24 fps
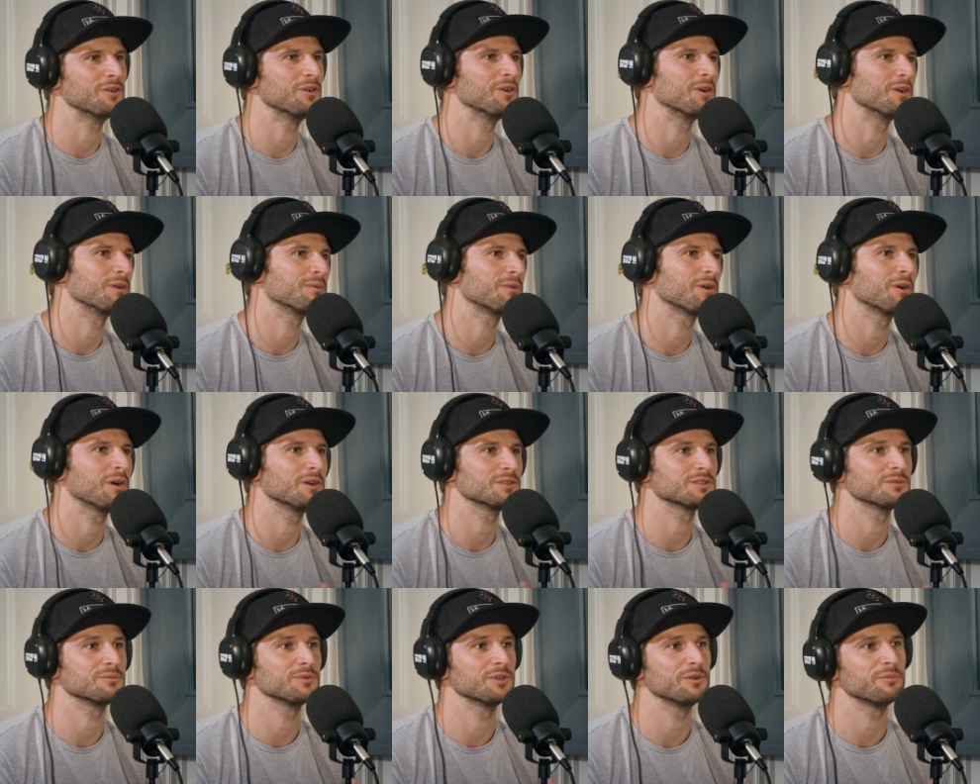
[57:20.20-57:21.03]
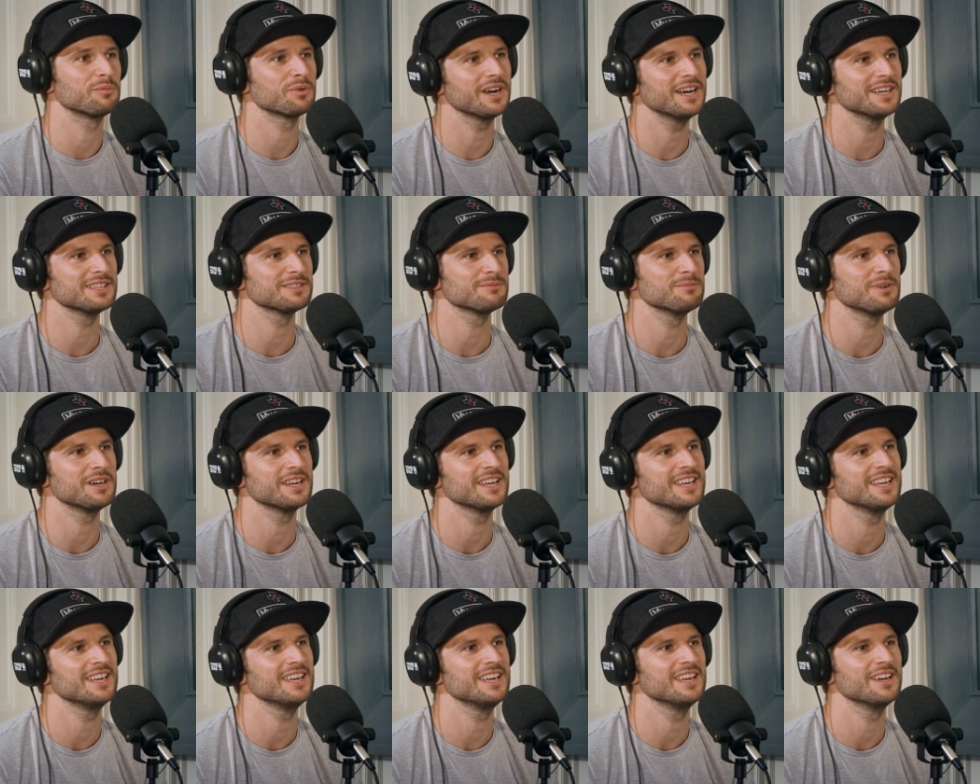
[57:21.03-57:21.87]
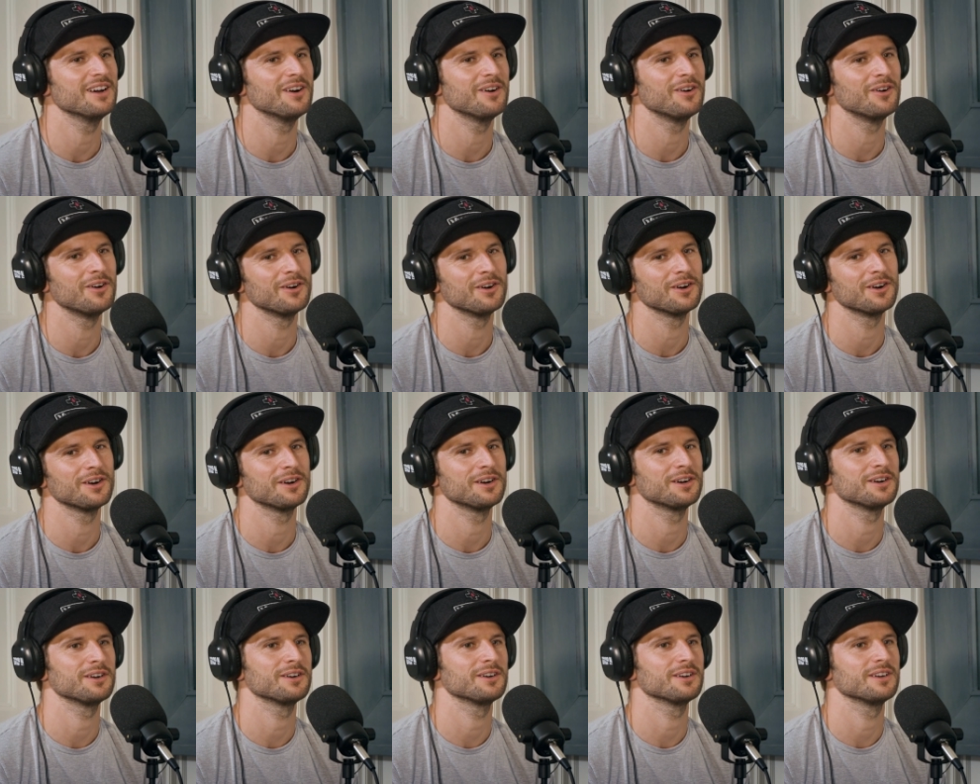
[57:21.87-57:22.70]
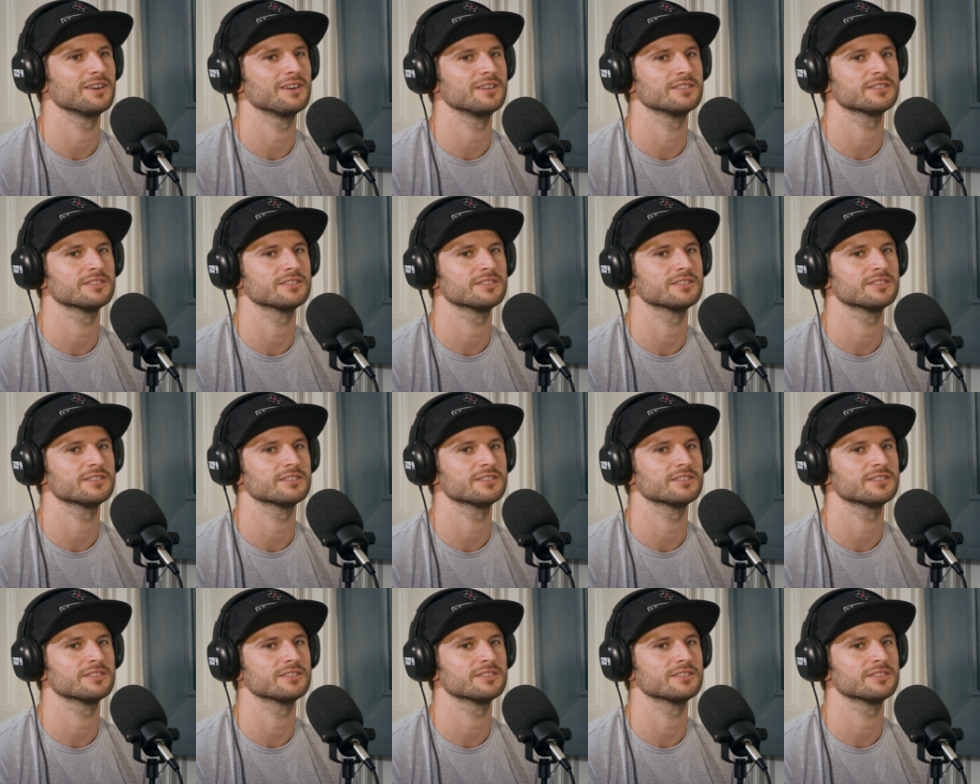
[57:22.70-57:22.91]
know, got some good prize money or